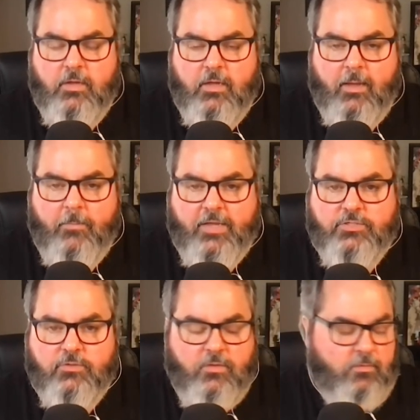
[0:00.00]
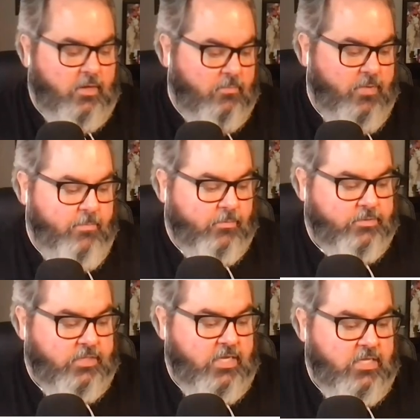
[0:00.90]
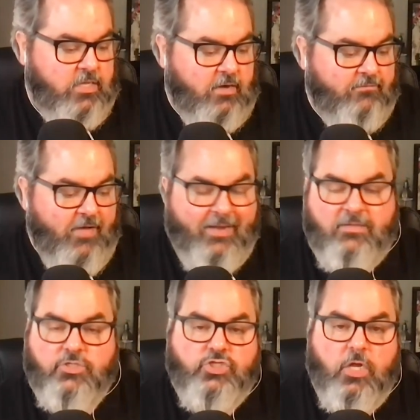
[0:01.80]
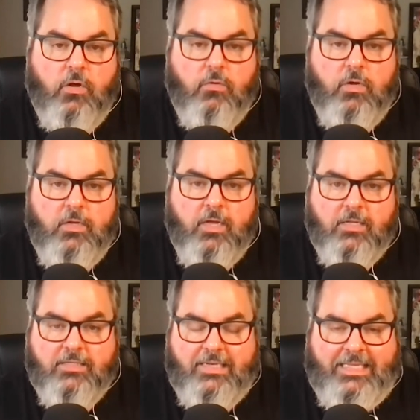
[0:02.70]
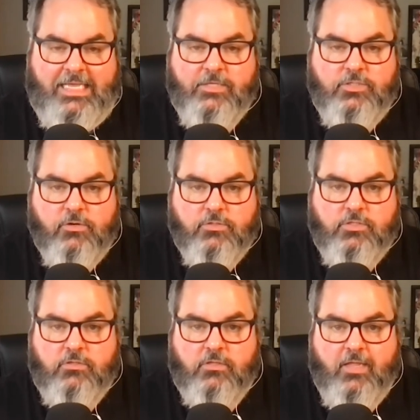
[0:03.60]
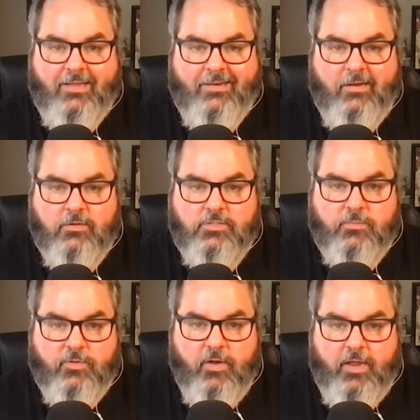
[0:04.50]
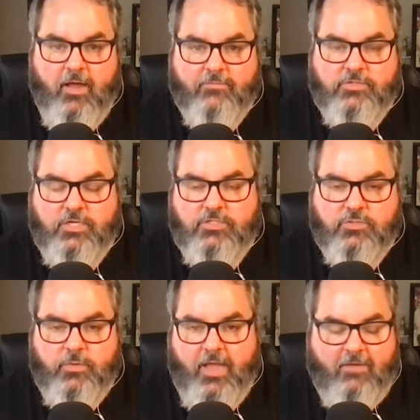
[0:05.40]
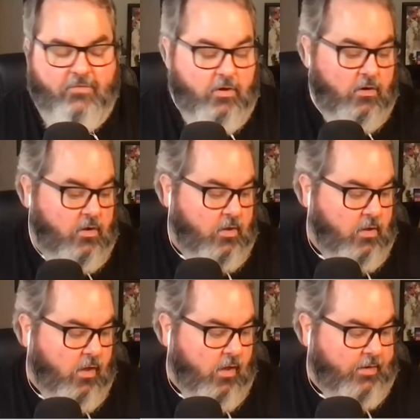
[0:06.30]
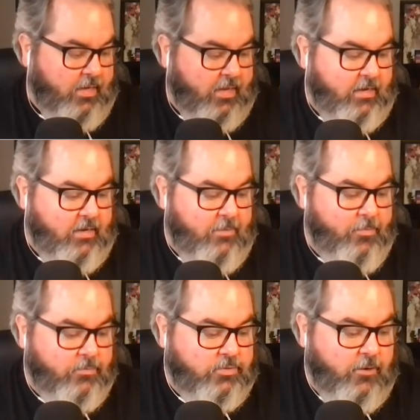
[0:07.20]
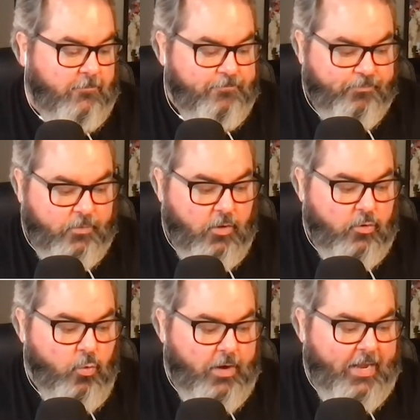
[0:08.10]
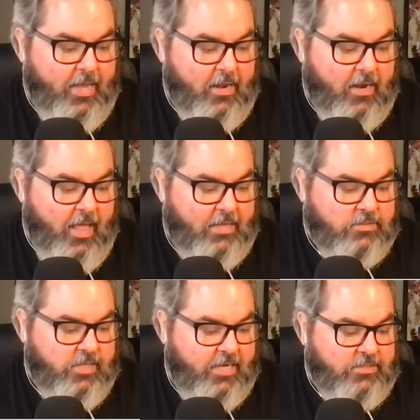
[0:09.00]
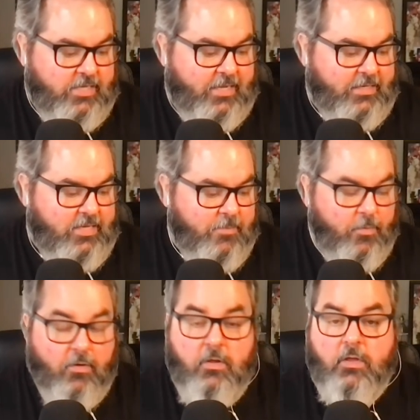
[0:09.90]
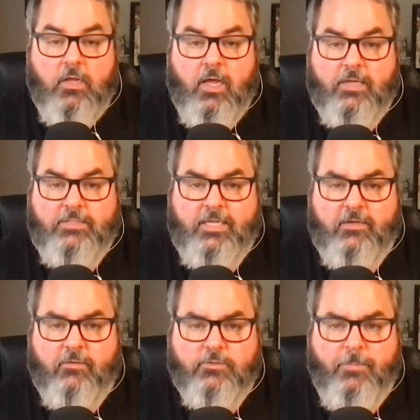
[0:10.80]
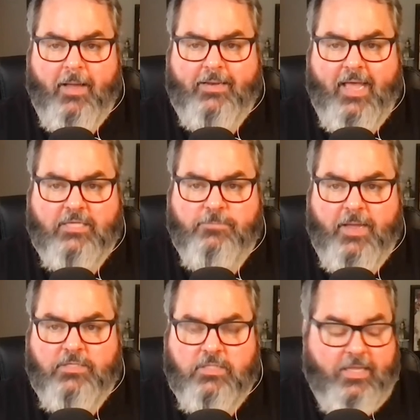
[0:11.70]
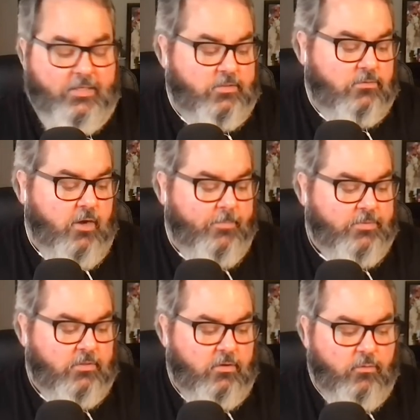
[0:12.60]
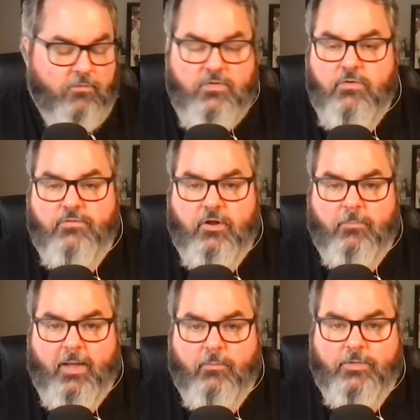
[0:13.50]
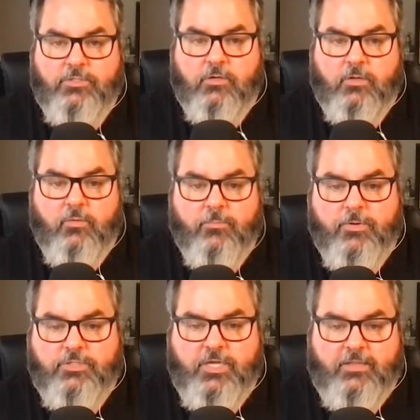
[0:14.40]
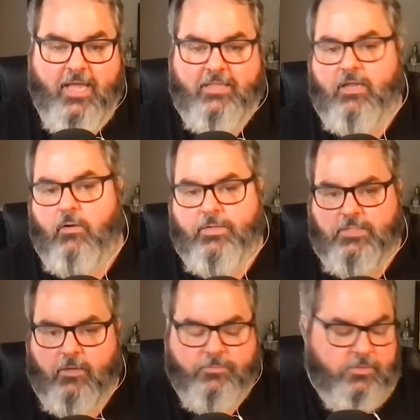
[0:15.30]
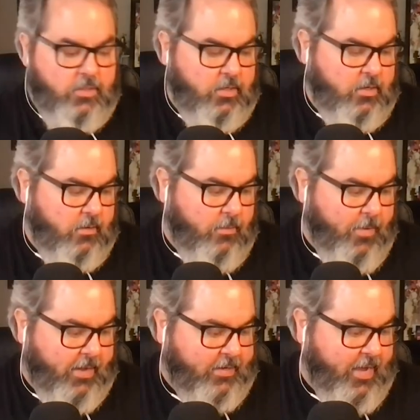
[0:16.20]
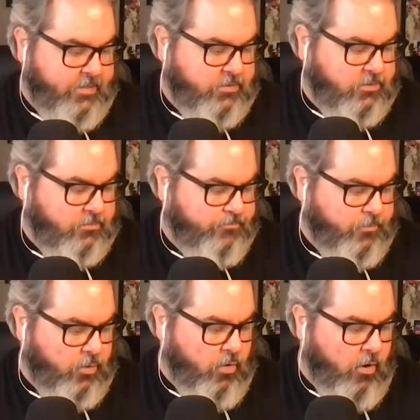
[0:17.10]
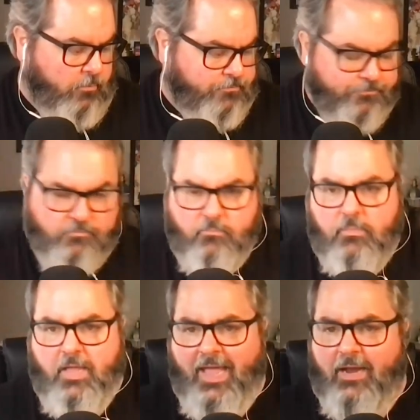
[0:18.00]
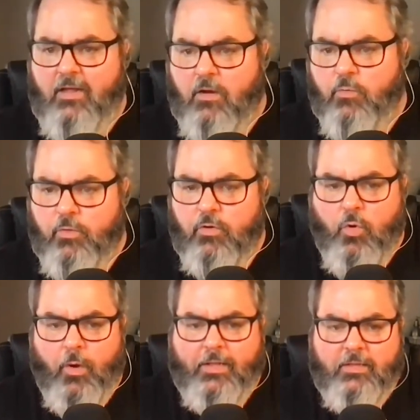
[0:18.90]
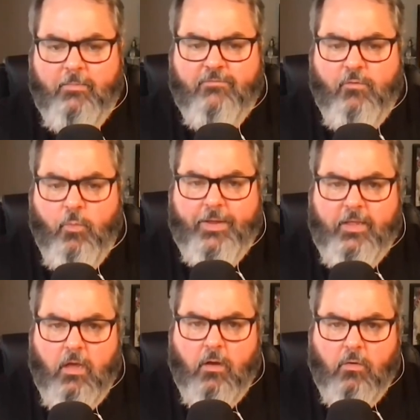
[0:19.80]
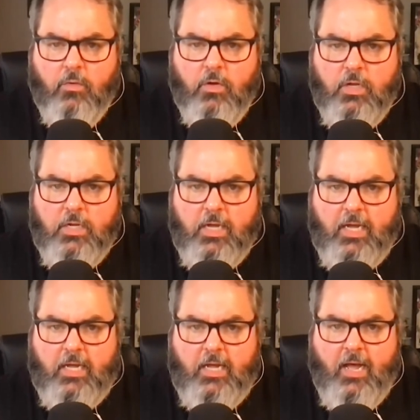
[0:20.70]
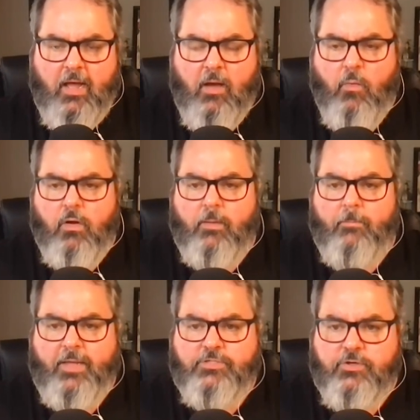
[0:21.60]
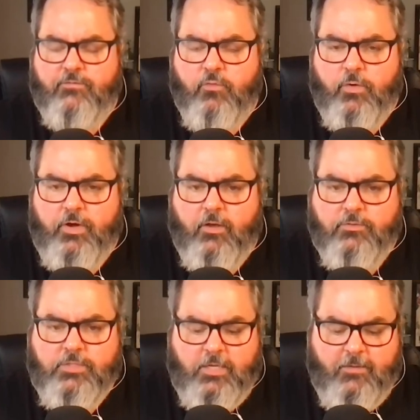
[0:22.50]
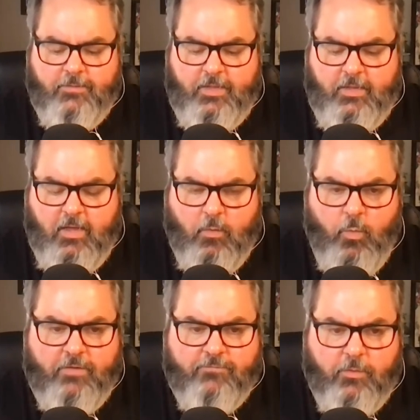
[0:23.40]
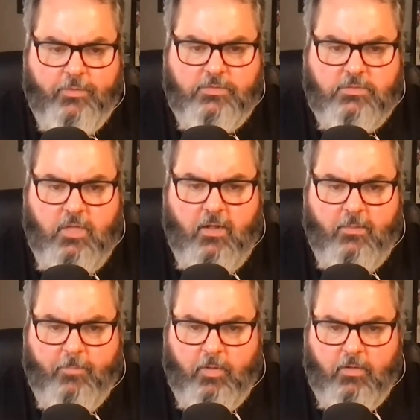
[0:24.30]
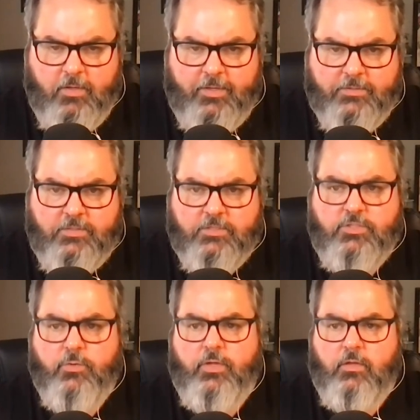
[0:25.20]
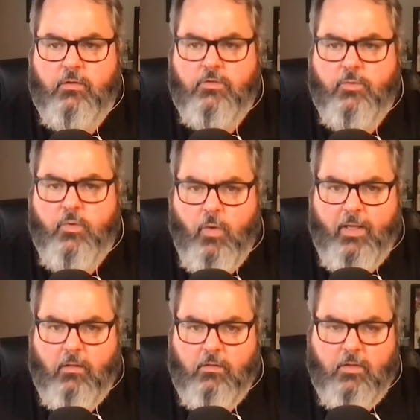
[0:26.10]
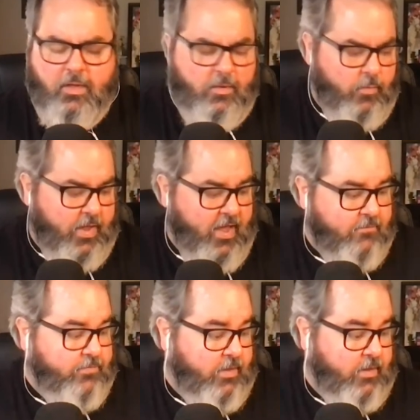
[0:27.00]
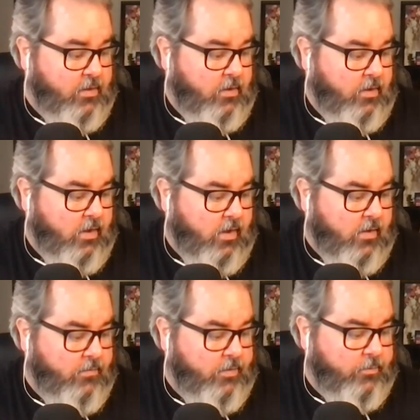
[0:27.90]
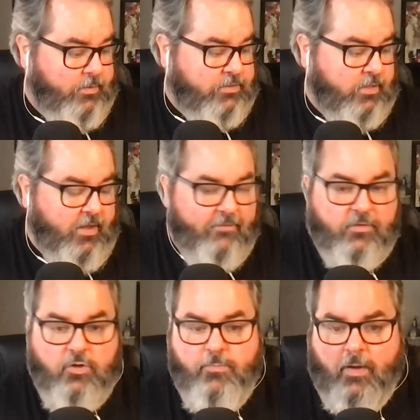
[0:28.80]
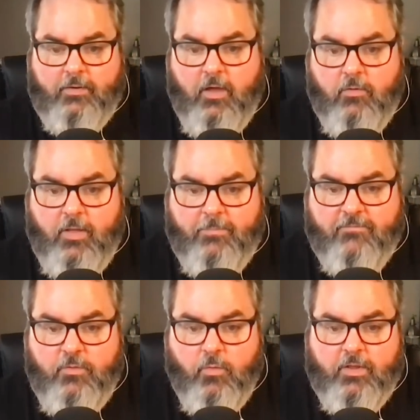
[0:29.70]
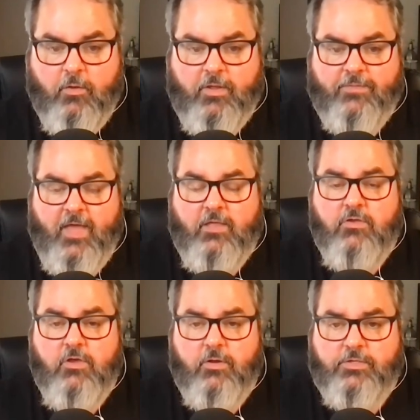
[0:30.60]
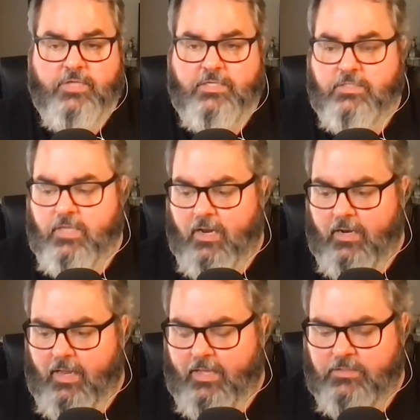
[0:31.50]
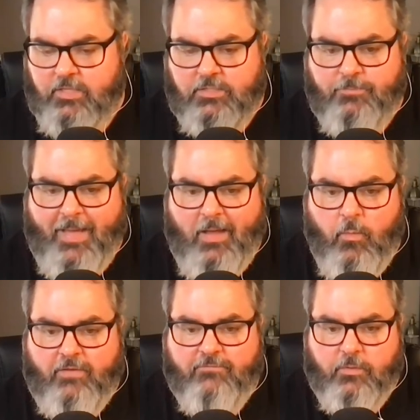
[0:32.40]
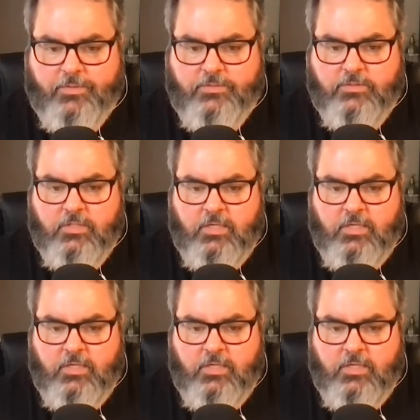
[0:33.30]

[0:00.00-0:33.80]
uh, make sure that uh, people see and find the show a little easier so that they can hear some of the great conversations we have here on Digging Deeper. So go to cornett.online slash digging deeper uh, to get to those podcast page links and drop us a little review if you don't mind. We certainly would appreciate that. That always helps the podcasts grow. And uh, real quickly, before we go, Uh, I, I want to make sure everyone knows the uh, WinFluence, uh, the book is is doing doing well. Uh, we have the, uh, the we still have the coupon code up. If you want to go get that, you can go to jason.online slash buy WinFluence